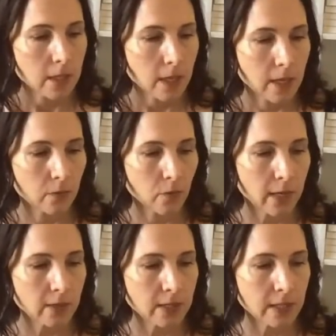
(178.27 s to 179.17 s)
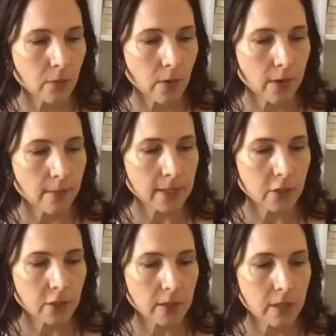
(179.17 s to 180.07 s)
And what else did I want to
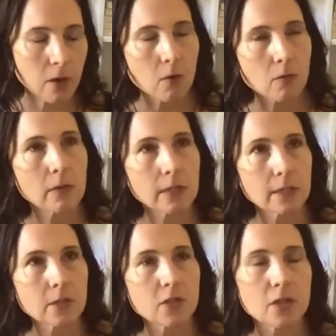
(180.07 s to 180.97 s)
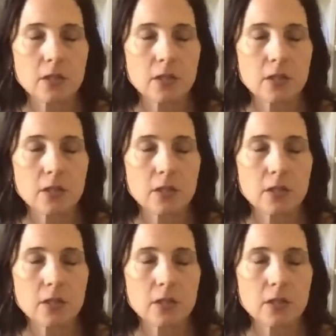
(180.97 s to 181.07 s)
mention? Oh, the